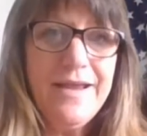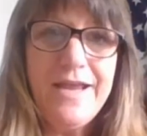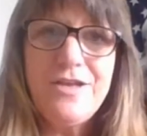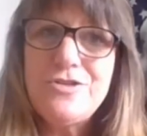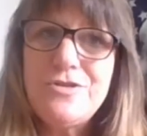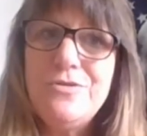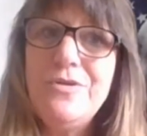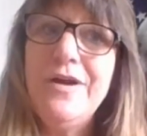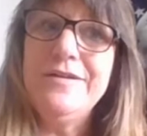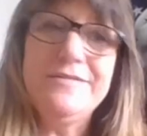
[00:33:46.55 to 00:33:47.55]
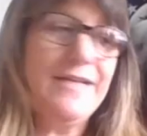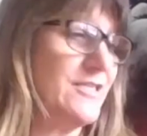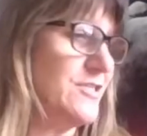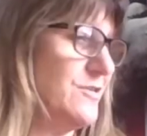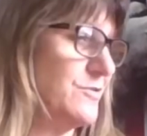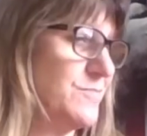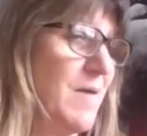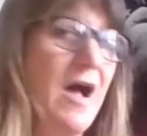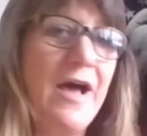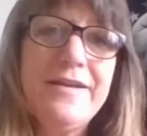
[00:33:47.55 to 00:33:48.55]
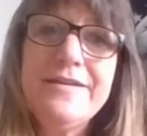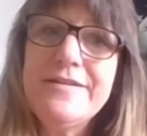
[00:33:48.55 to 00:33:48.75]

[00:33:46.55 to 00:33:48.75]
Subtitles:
into its new spot.